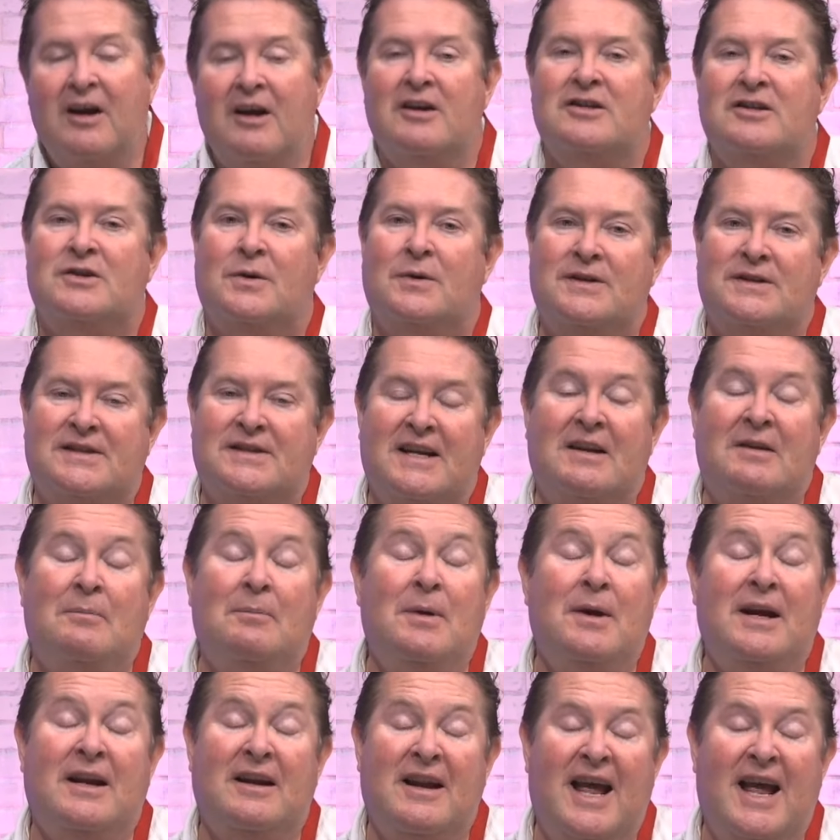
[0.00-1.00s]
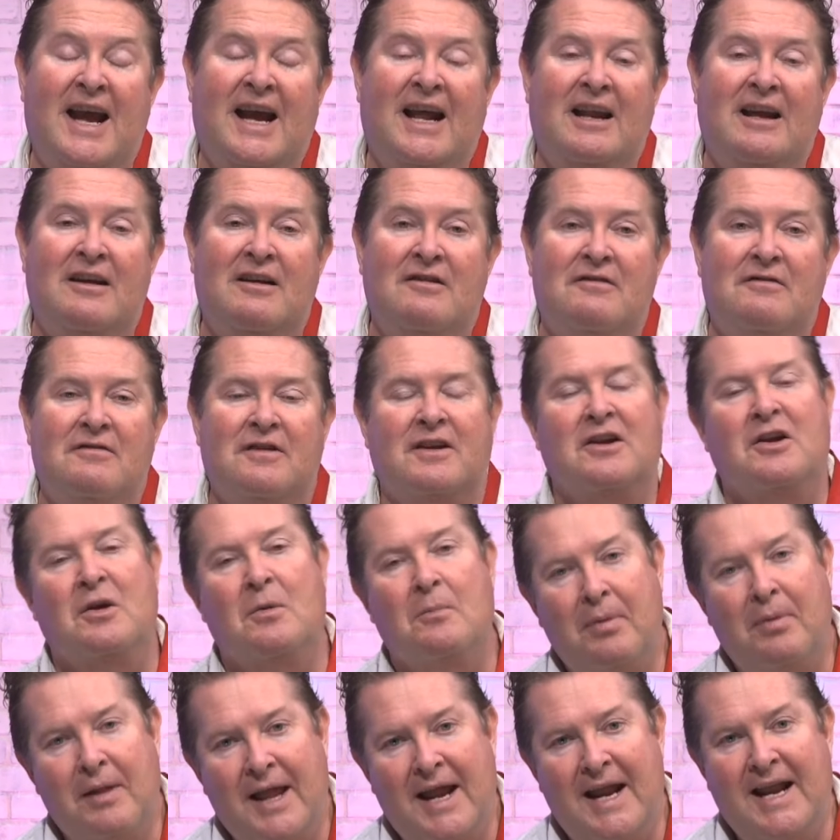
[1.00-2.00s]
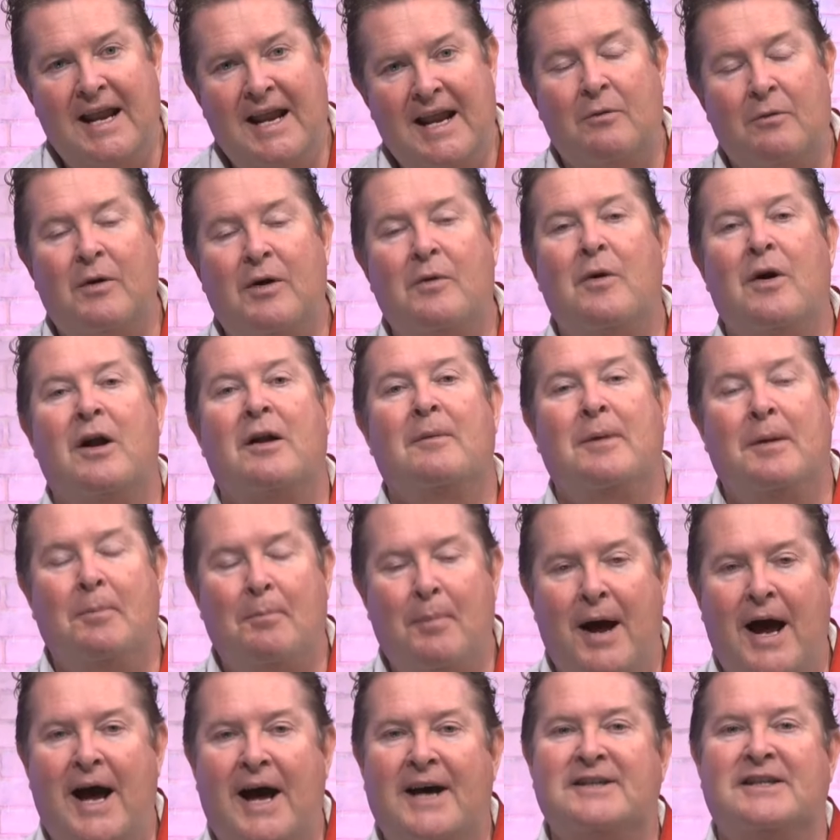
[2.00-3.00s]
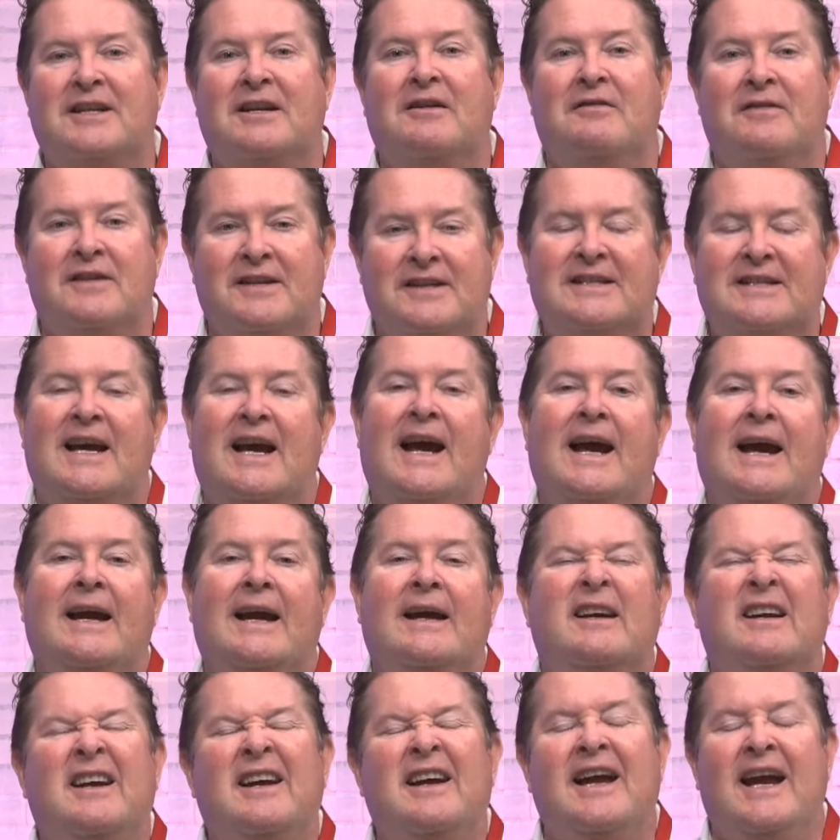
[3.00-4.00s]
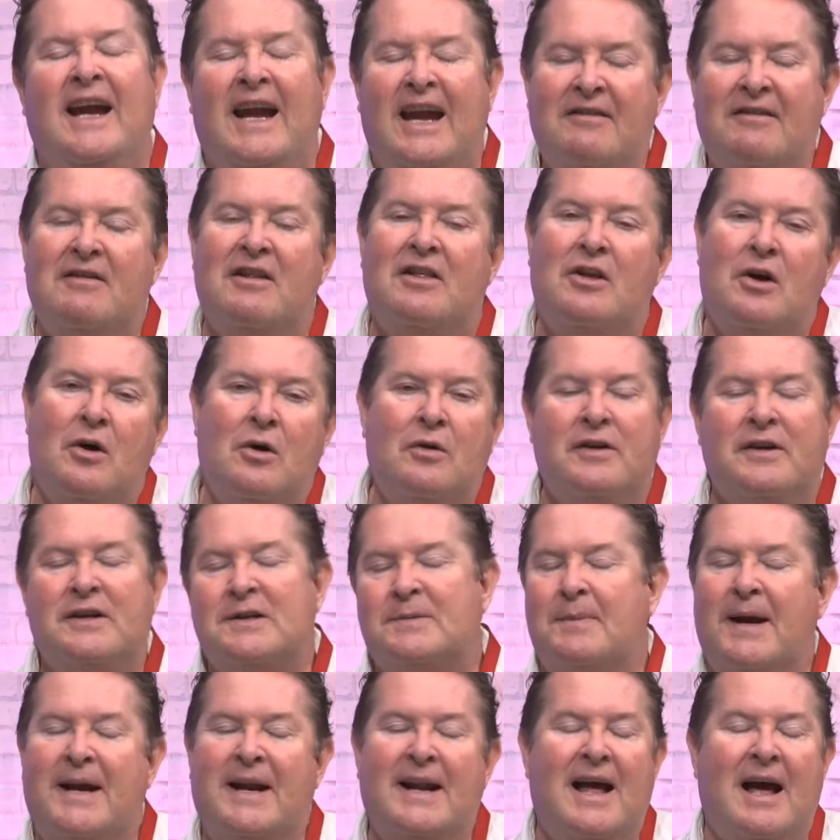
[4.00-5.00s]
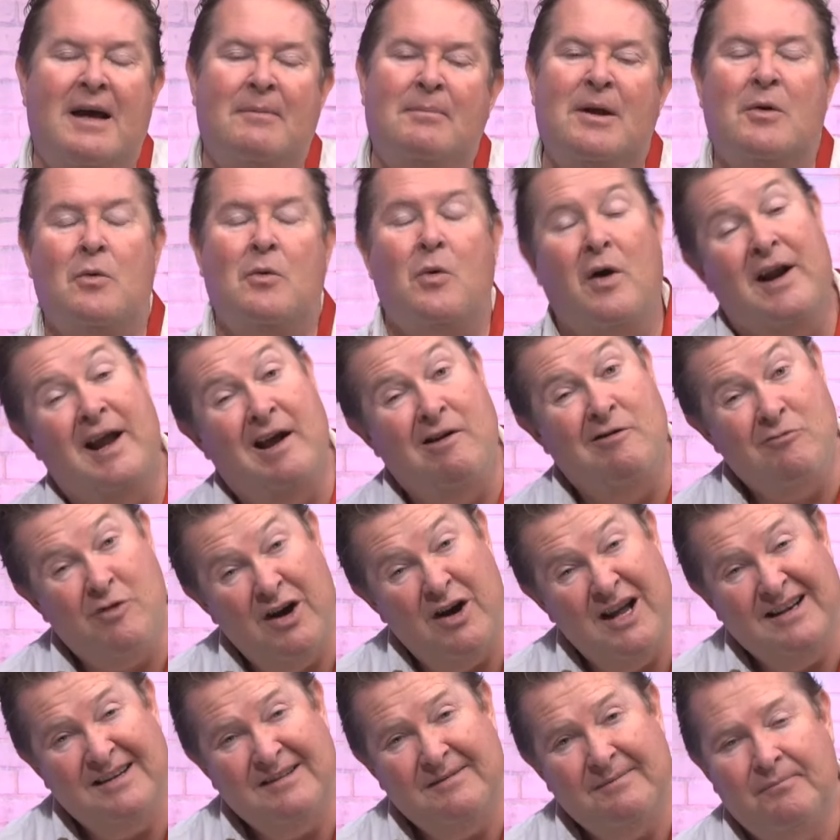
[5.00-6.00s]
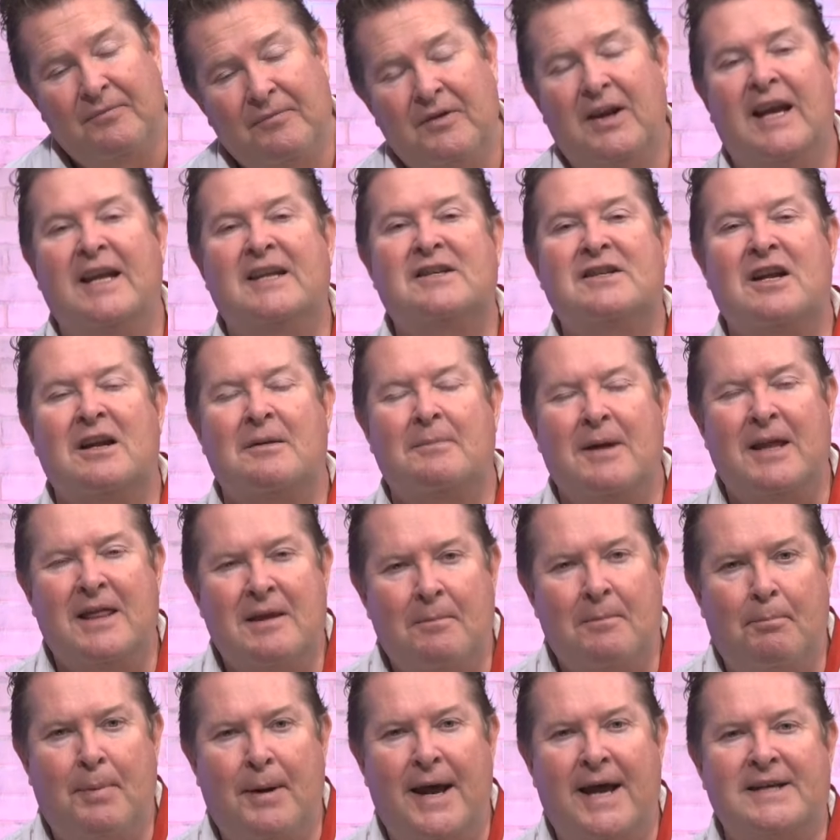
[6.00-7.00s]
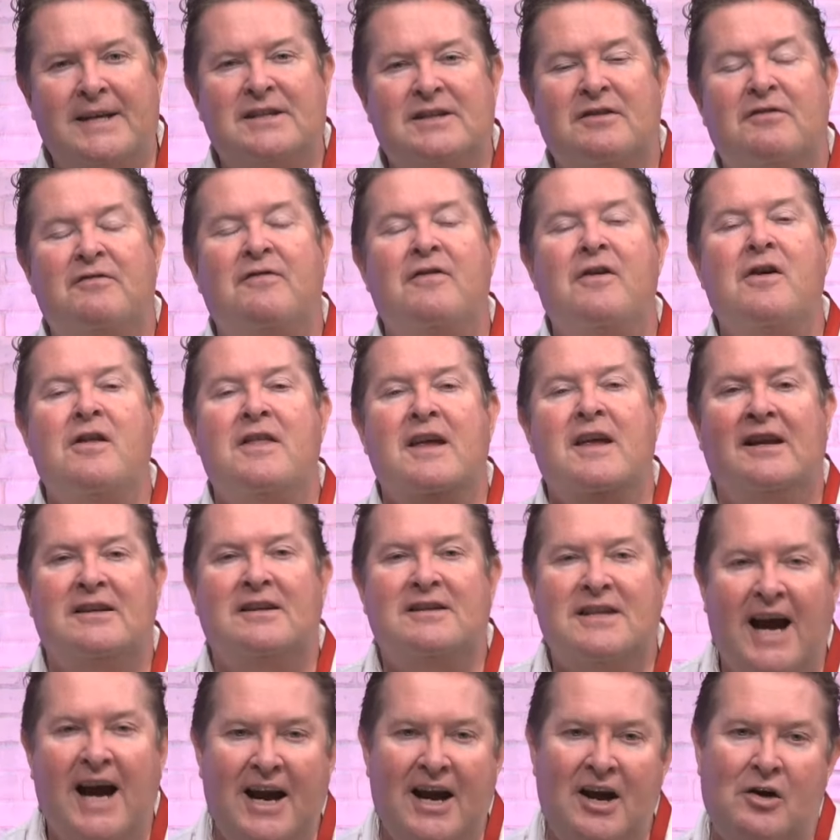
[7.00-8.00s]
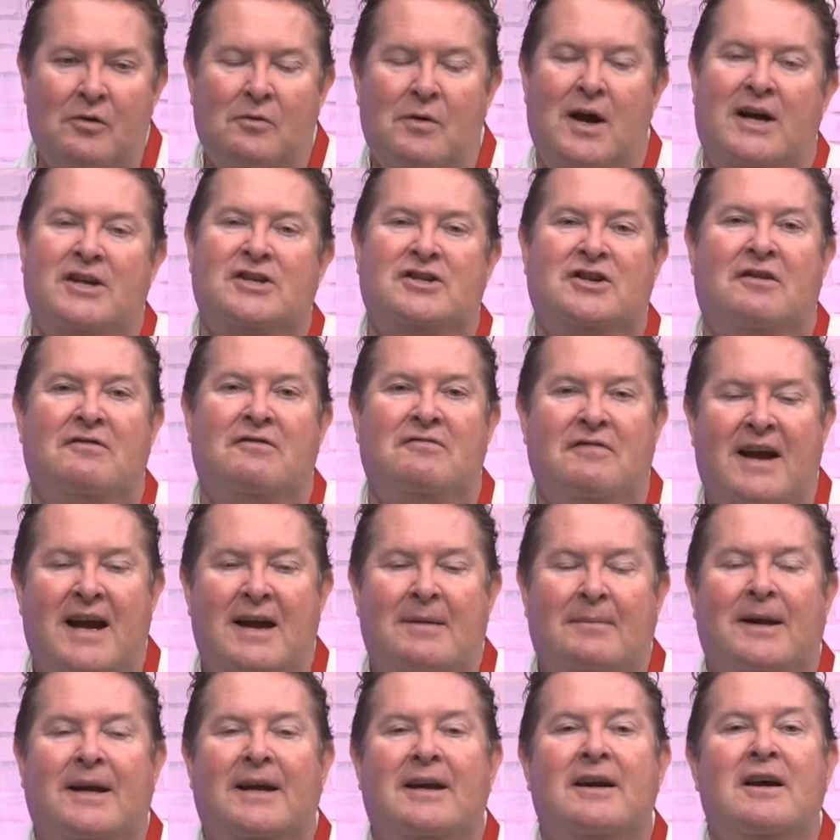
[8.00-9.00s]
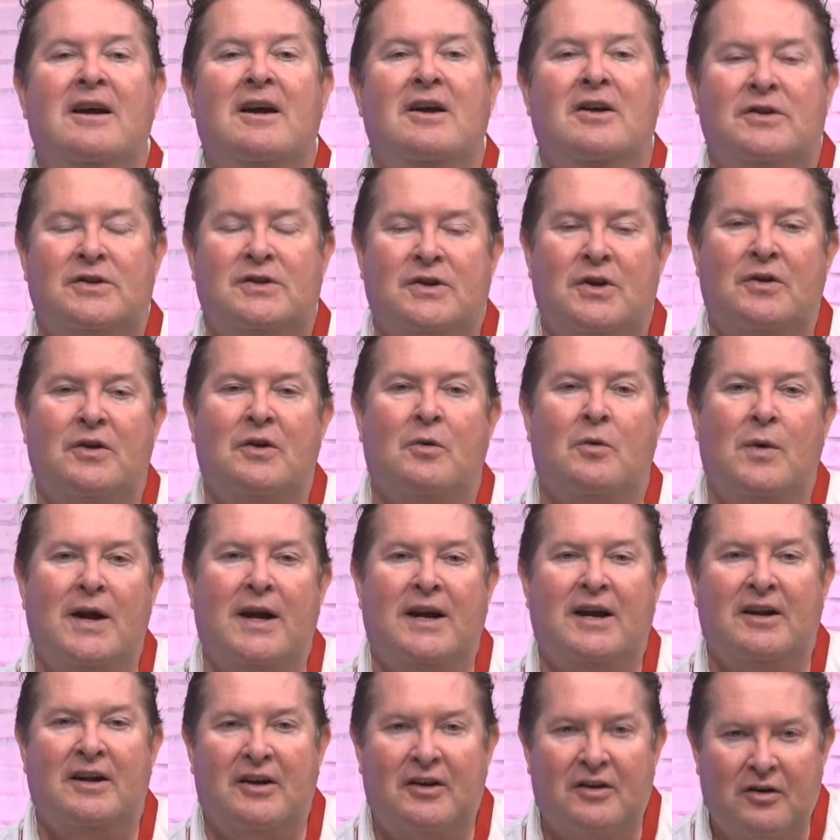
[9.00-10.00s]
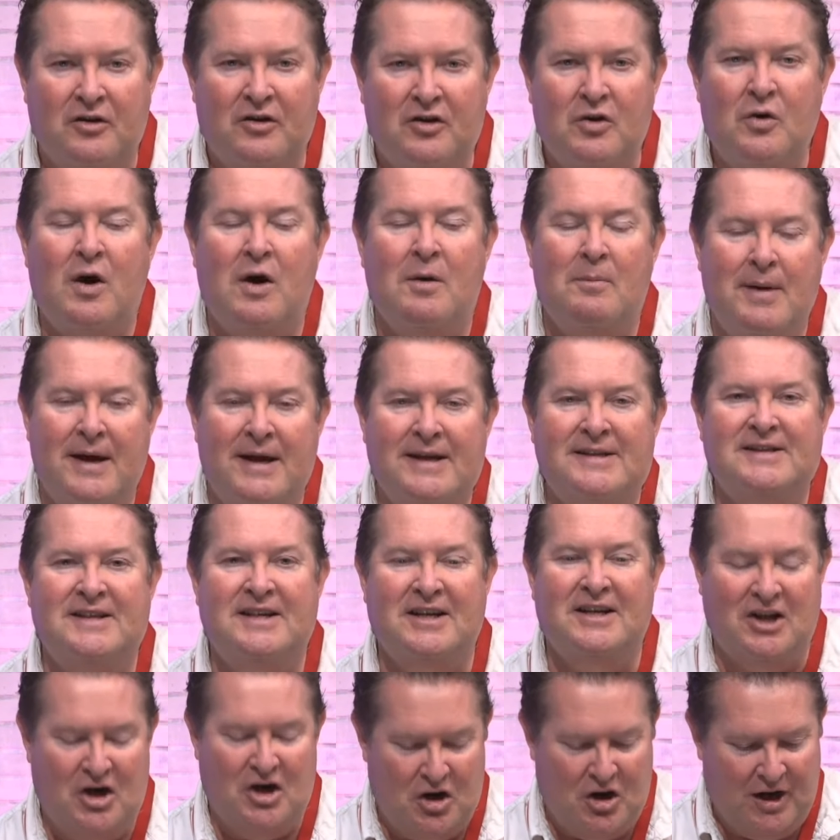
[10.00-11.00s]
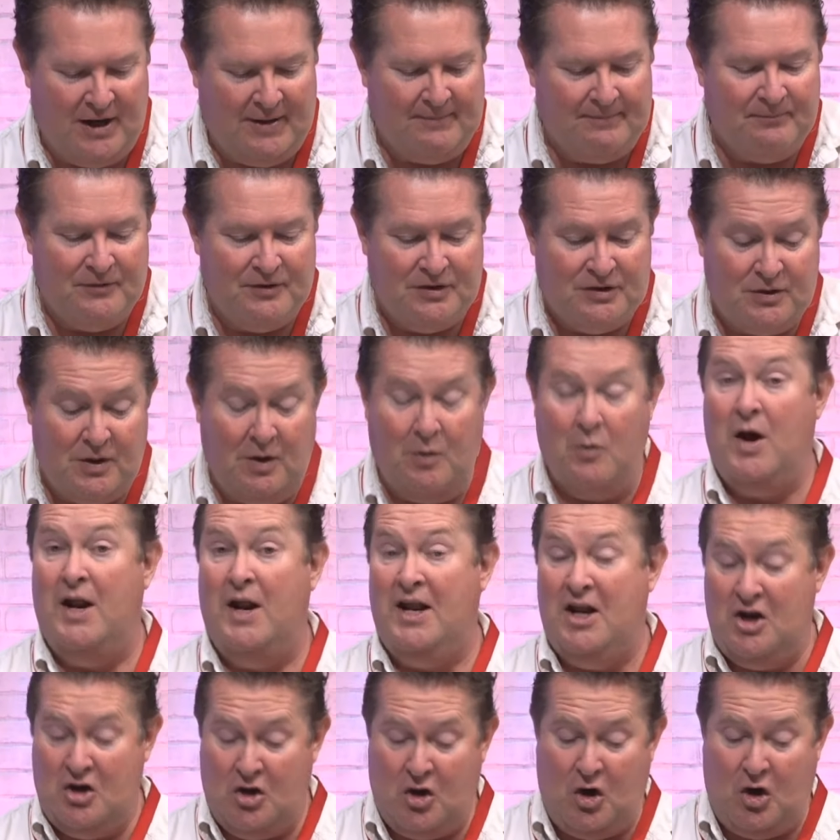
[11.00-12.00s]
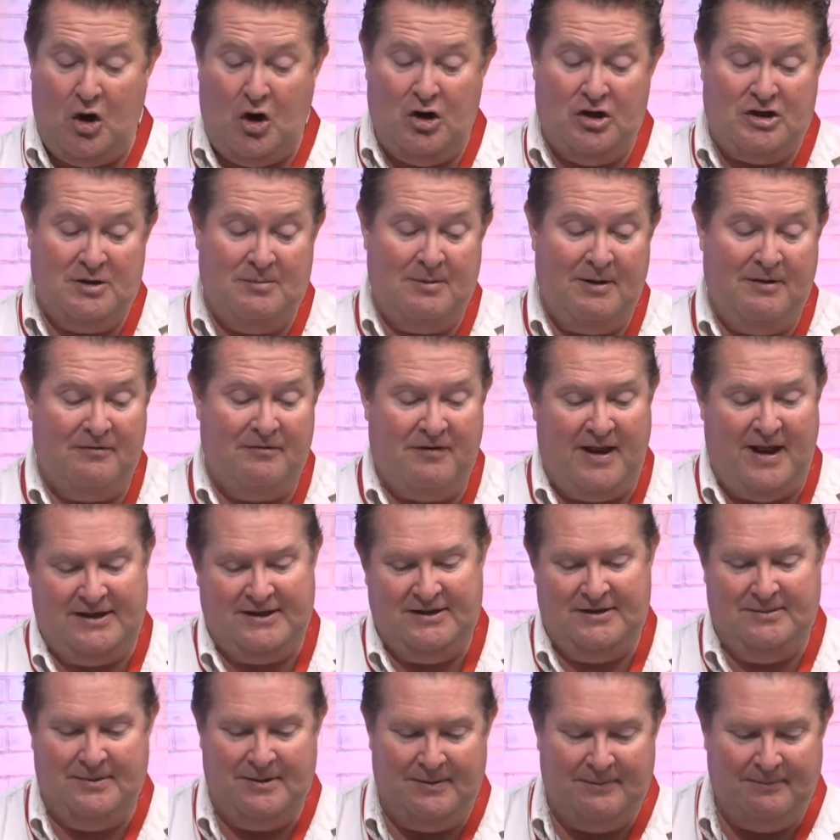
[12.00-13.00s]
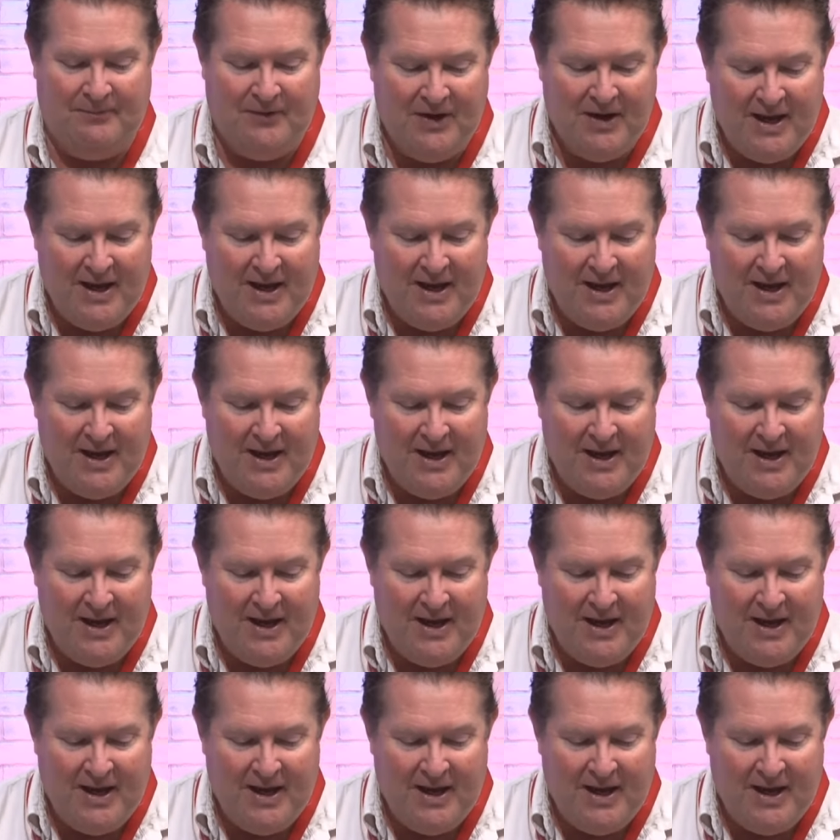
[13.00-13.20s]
So instead of being negative and complaining, we want to be positive and say, even though this may not be what I want, it's going to be the best for the entire Rajah family so that we can do our best in learning. So I want to encourage you to be flexible.